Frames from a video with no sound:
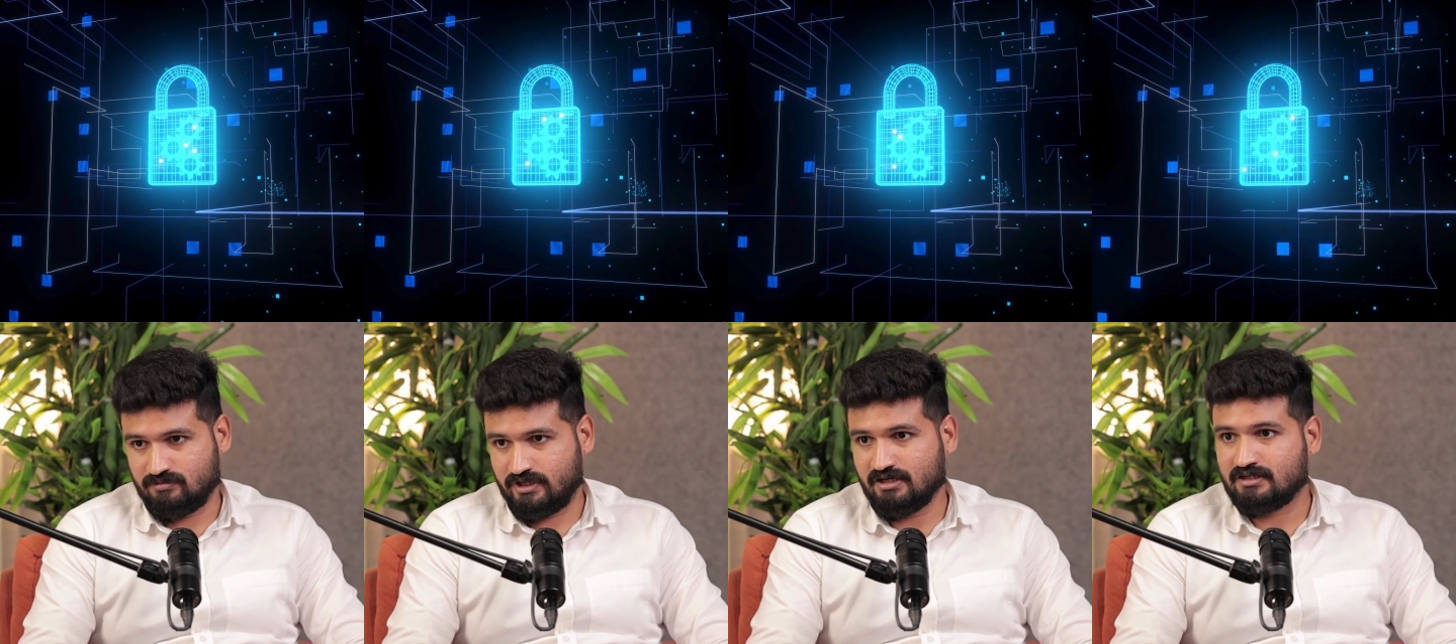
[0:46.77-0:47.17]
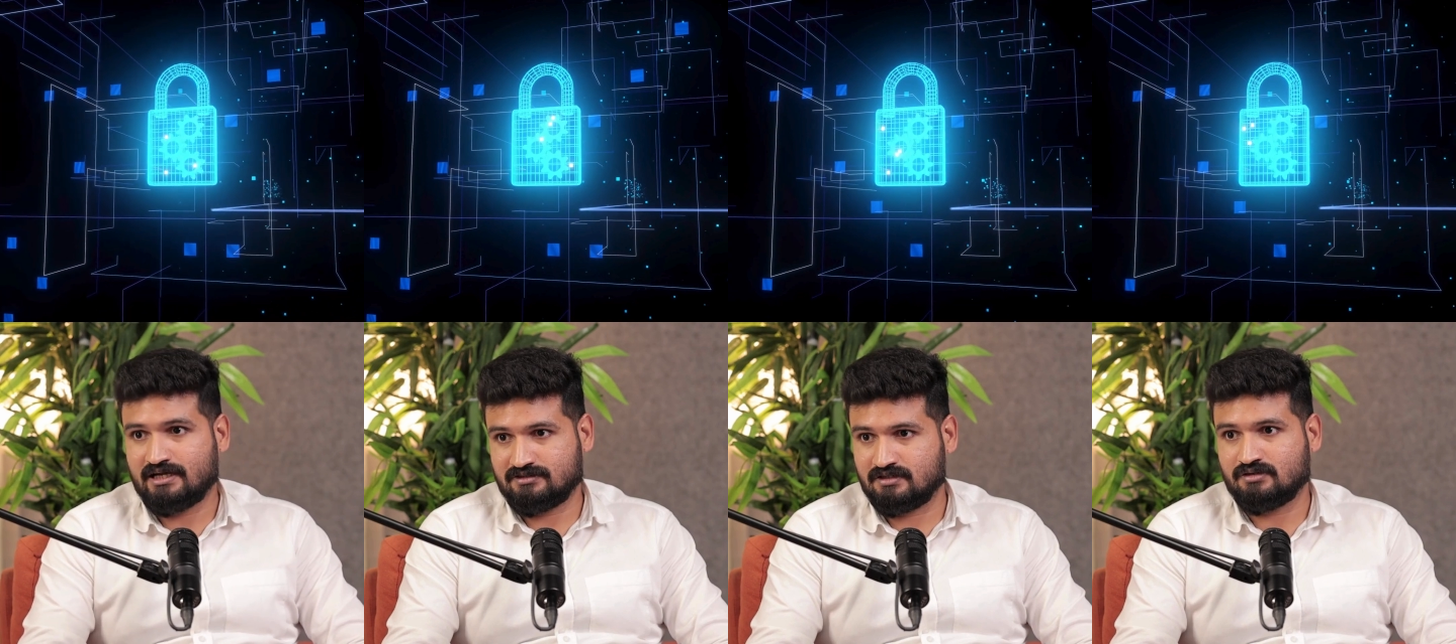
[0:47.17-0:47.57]
right?
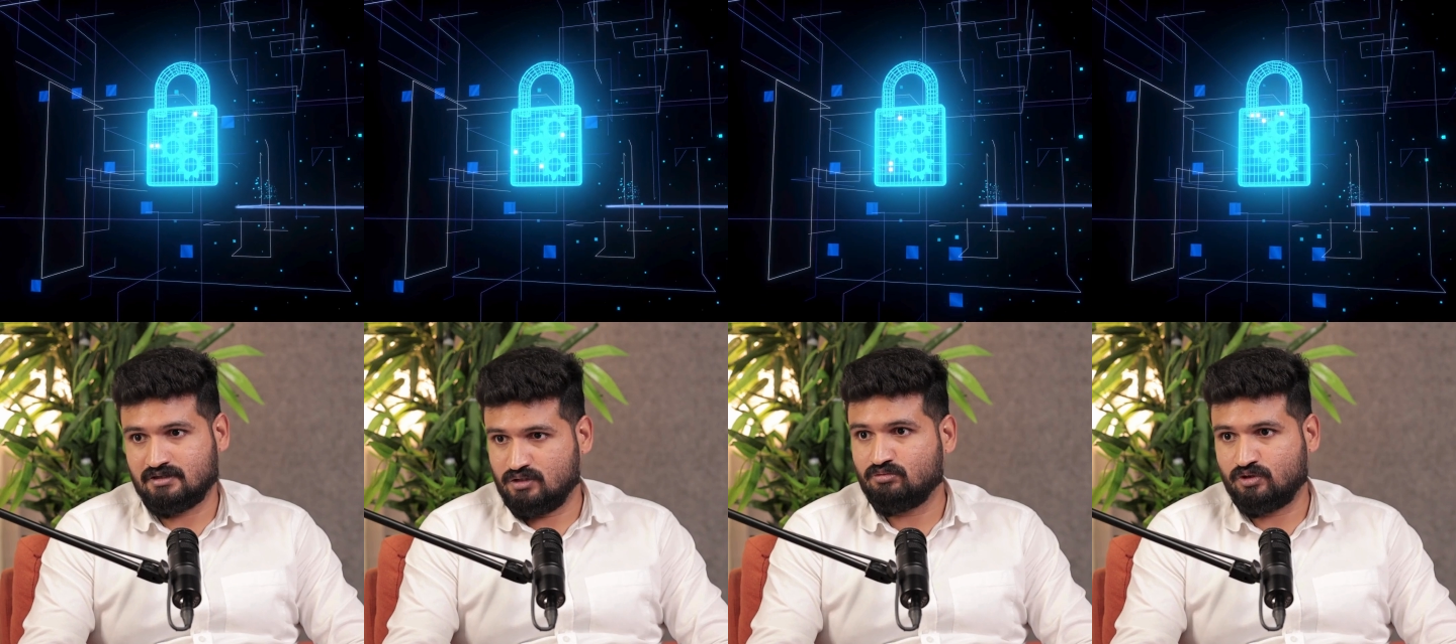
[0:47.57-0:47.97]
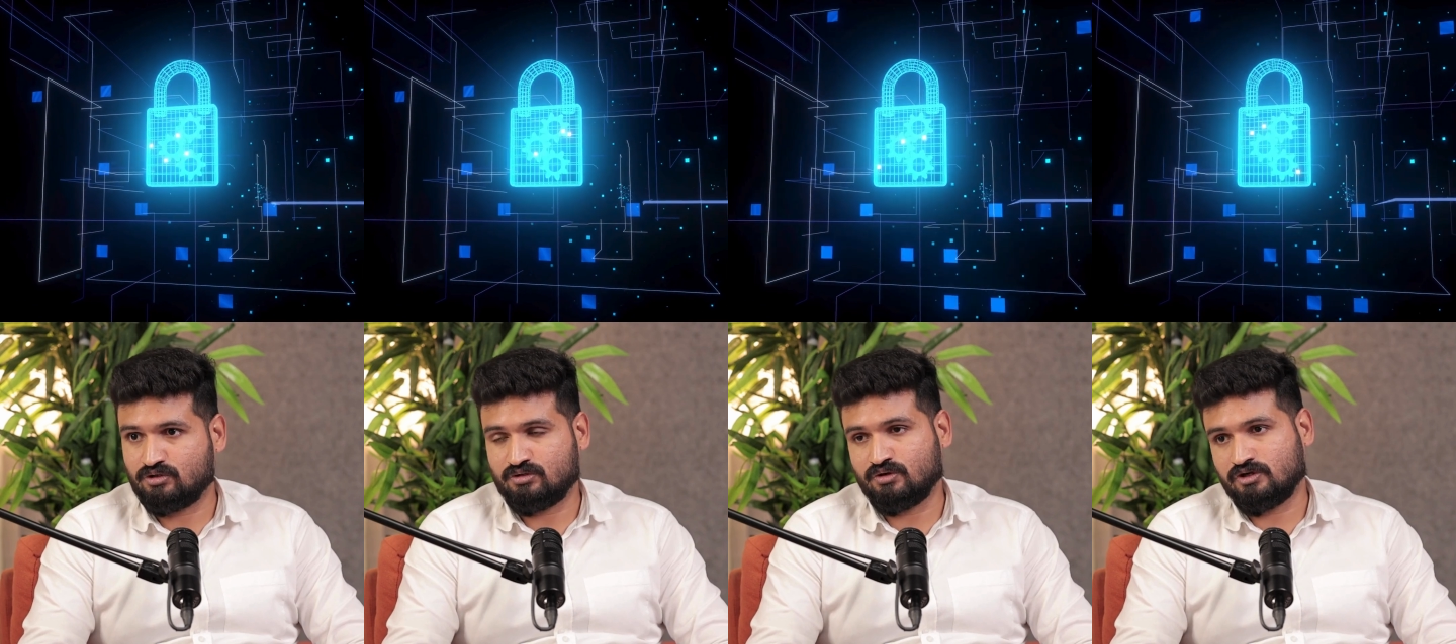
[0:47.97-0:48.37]
That is the
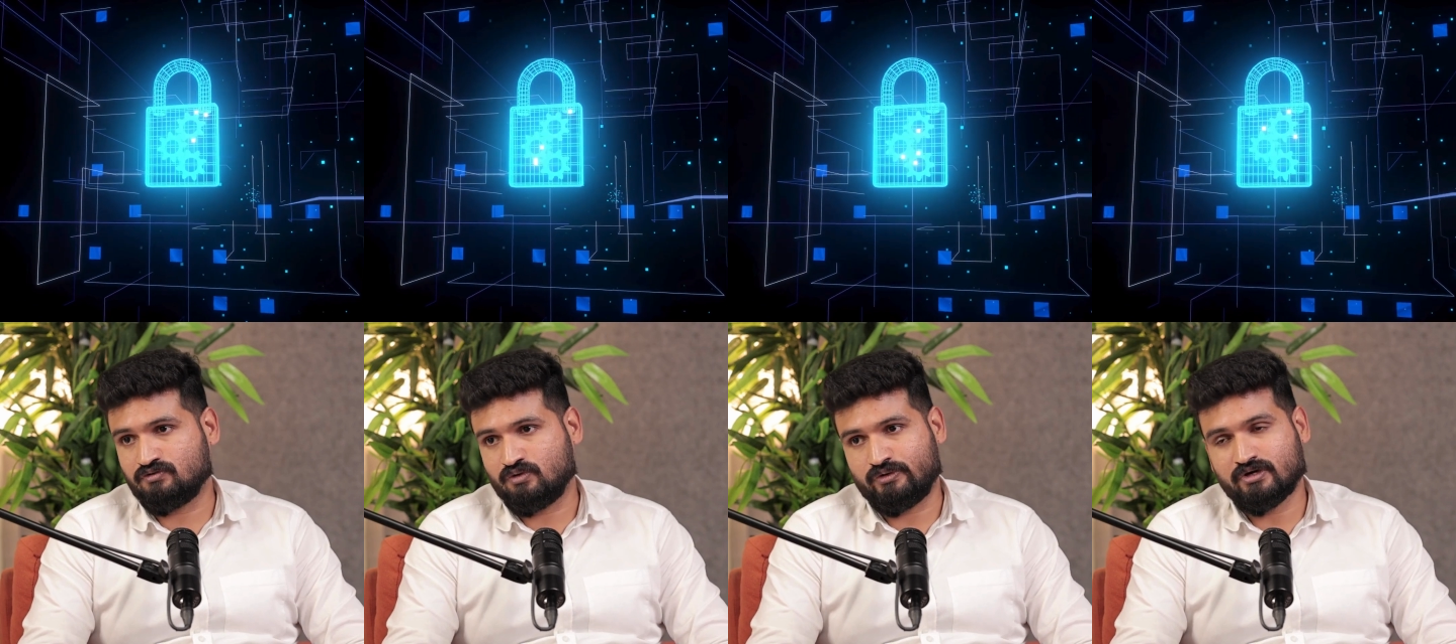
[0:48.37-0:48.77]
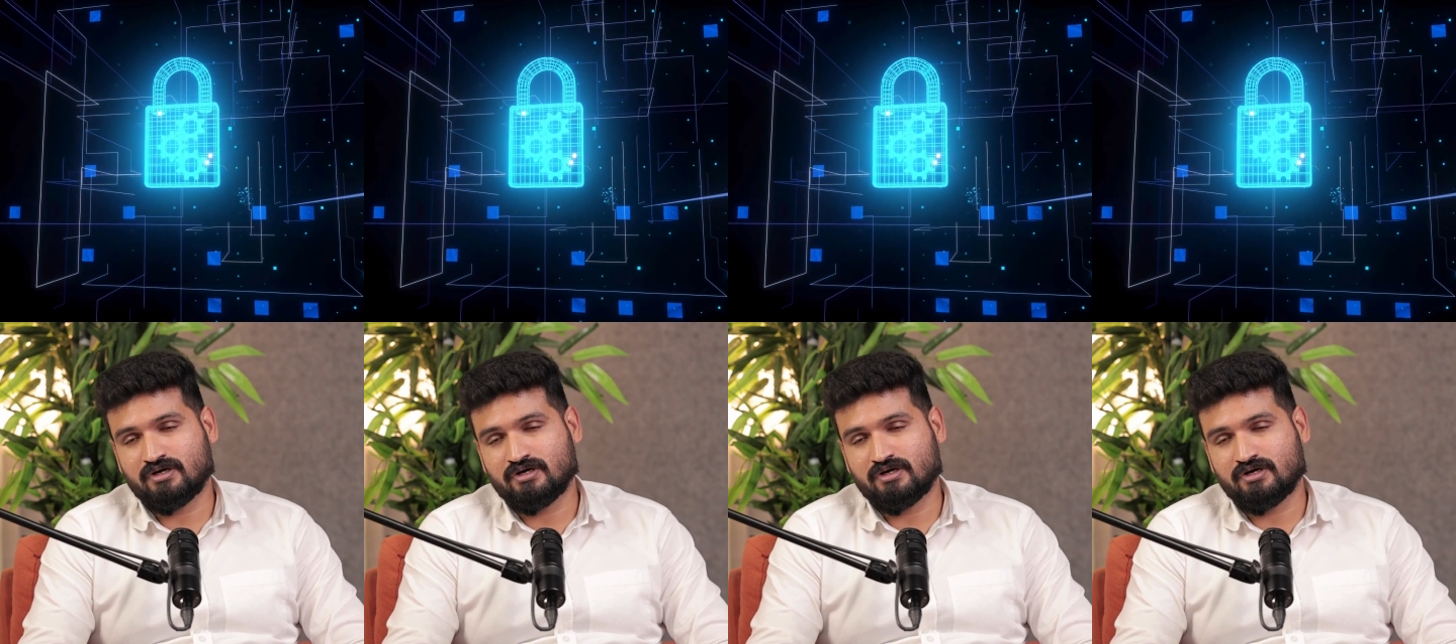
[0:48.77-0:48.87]
motto going forward.